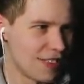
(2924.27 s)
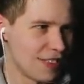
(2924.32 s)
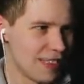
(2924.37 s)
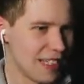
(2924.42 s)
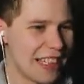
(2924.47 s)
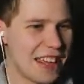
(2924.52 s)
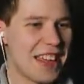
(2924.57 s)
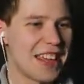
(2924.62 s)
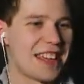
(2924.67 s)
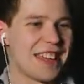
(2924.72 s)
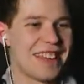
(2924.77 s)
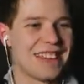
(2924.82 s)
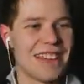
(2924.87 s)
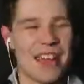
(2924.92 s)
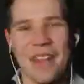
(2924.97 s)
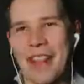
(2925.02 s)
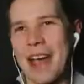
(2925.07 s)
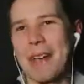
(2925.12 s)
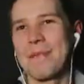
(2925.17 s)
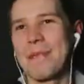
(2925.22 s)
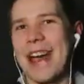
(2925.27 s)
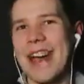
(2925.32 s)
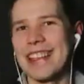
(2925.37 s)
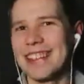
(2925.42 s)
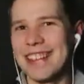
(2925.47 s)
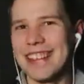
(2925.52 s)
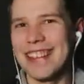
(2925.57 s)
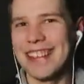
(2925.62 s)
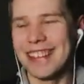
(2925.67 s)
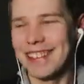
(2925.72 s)
See, that didn't sound that bad,
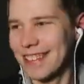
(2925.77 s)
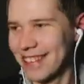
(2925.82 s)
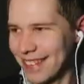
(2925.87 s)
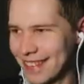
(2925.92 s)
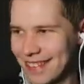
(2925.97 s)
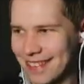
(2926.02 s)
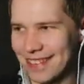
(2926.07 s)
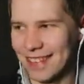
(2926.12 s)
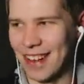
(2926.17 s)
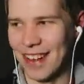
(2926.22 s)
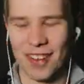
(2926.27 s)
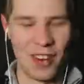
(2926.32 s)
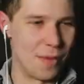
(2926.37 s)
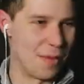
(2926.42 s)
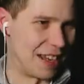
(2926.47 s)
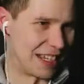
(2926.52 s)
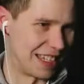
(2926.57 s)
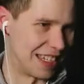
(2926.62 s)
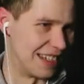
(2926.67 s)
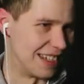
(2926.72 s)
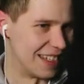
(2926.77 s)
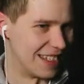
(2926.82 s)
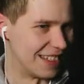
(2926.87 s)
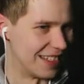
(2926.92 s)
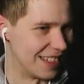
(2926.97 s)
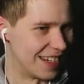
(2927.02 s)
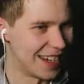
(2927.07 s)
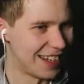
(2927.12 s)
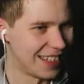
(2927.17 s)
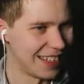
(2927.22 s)
did it? Oh, who am I kidding? It
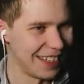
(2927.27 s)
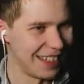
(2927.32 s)
did.